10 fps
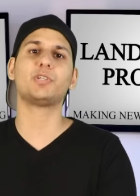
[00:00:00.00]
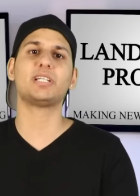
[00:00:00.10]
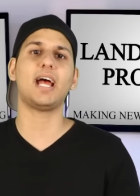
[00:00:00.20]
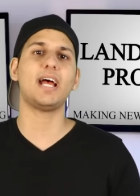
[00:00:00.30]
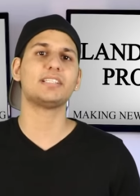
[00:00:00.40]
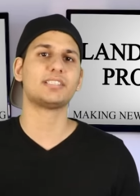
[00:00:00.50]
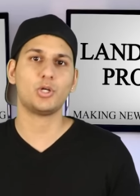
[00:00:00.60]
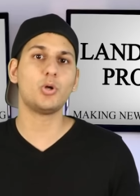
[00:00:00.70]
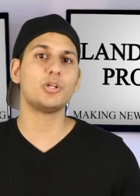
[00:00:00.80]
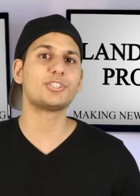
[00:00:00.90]
for you guys.
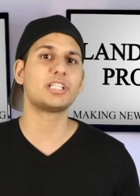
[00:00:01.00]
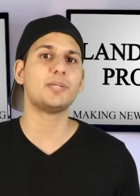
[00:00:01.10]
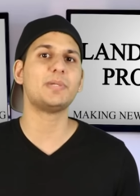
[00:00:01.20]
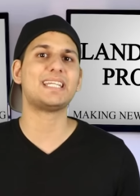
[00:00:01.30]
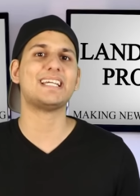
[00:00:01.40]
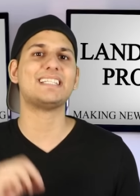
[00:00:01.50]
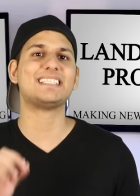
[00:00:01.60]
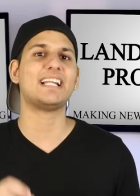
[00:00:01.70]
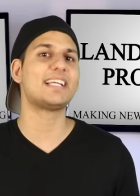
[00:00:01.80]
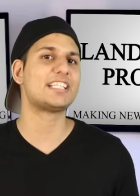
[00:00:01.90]
Google is gonna begin
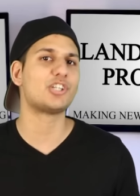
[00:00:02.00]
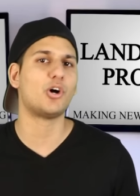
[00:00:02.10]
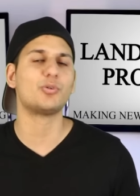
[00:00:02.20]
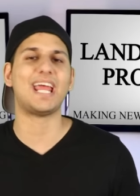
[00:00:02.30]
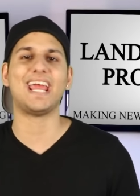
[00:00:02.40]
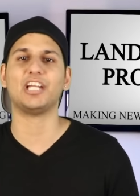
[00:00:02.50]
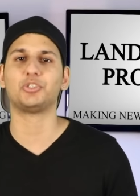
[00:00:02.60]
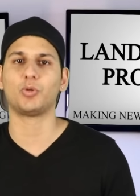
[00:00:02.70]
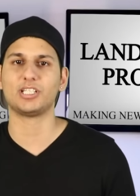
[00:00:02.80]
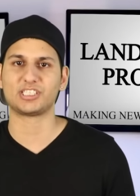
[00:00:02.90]
selling its own
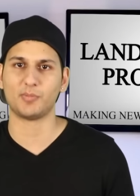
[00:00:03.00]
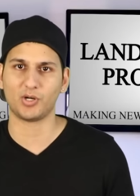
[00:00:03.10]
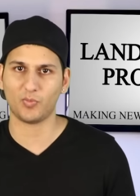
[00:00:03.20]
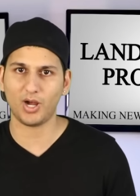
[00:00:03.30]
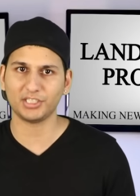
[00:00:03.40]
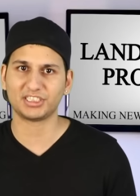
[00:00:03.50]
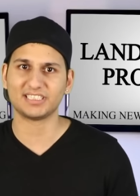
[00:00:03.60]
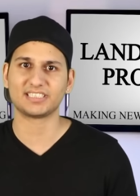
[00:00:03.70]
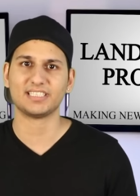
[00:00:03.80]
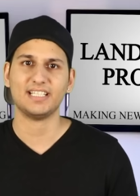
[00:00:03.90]
Android
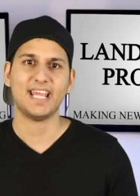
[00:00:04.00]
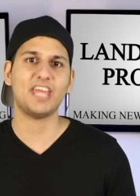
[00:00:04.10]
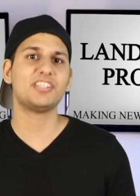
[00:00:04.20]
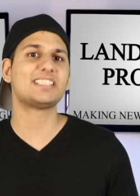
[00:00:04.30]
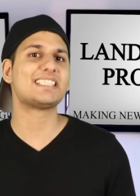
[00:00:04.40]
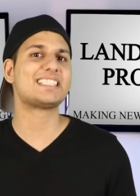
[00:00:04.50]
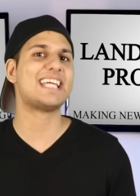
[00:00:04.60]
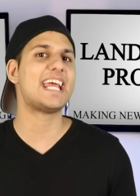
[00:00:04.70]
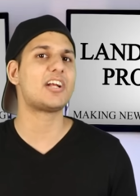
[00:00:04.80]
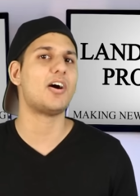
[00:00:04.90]
smartwatches, and this is to
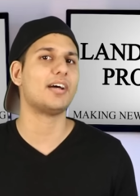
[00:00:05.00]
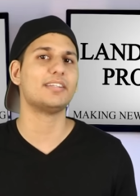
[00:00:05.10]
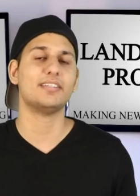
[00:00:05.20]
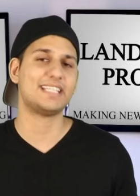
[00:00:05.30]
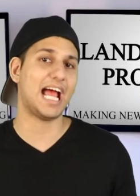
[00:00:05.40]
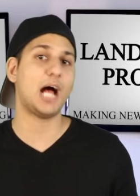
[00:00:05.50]
take on the